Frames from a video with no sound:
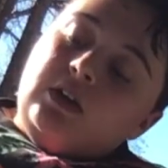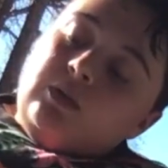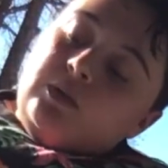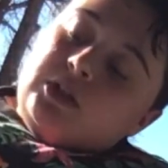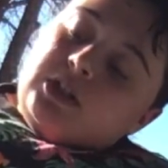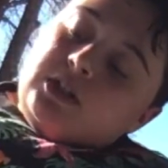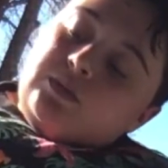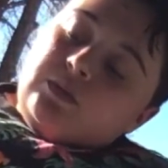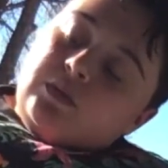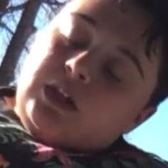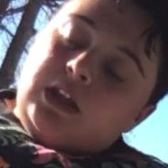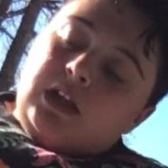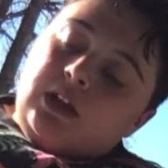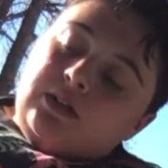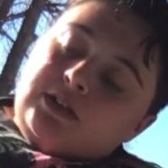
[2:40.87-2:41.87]
which is
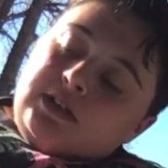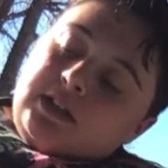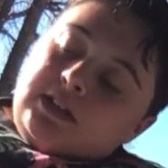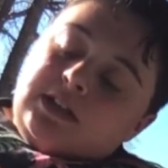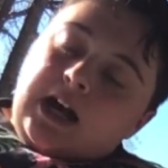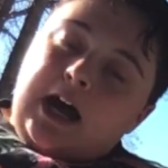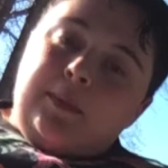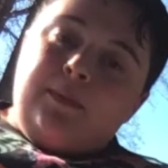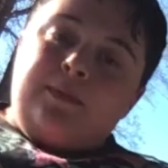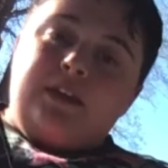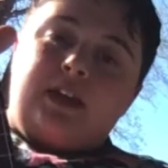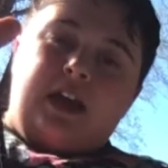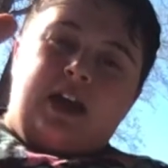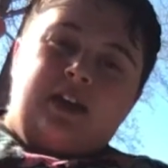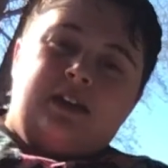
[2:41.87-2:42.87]
really close to the top of the
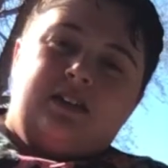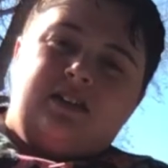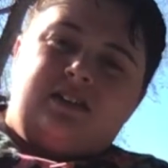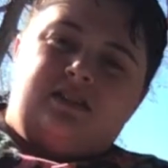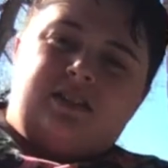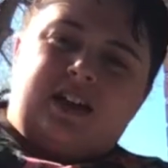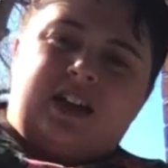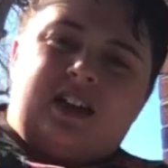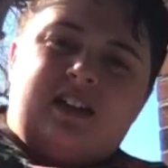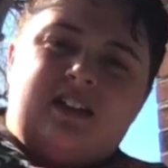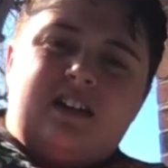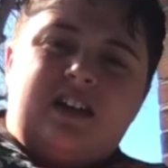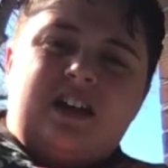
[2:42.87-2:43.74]
neck, okay?